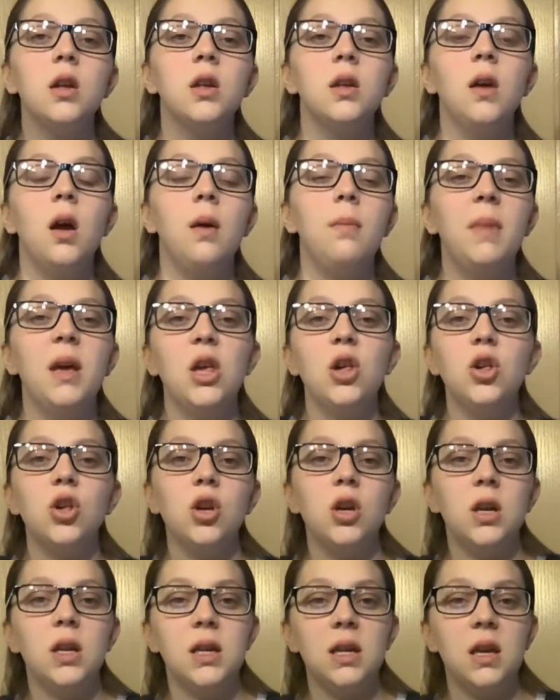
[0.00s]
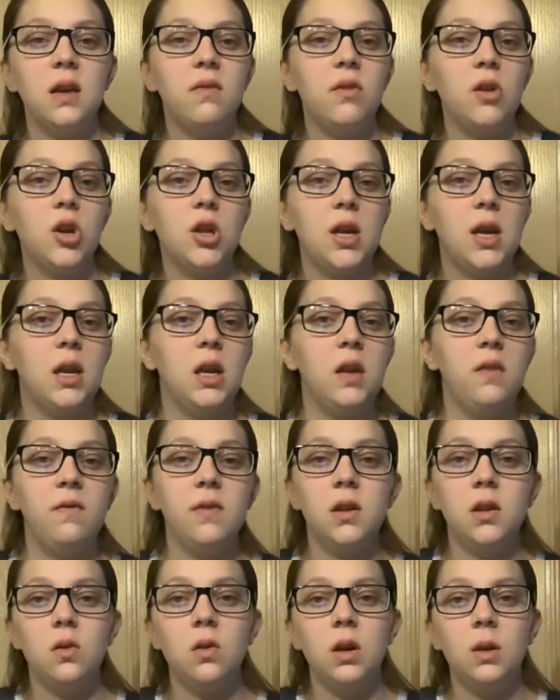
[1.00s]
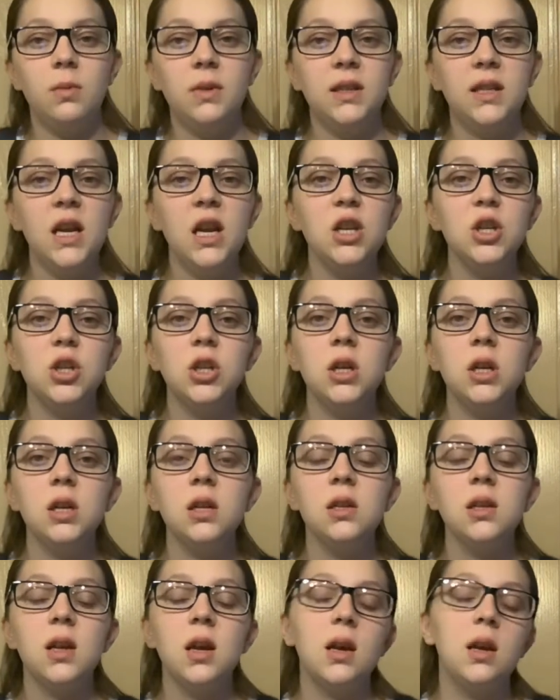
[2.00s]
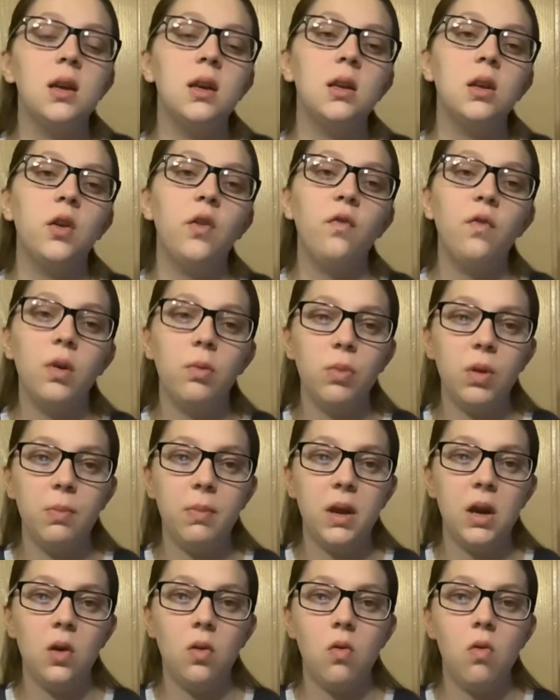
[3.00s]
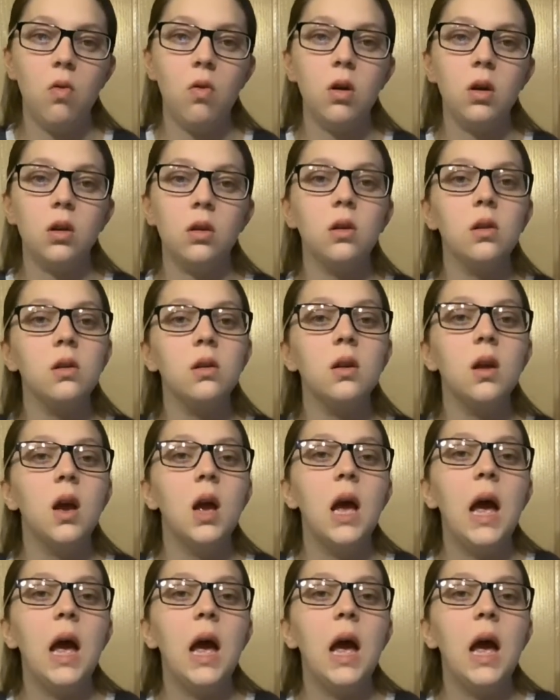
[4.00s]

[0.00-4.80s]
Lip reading: making sure to see if there's any physical limitations, and confirm the medical orders.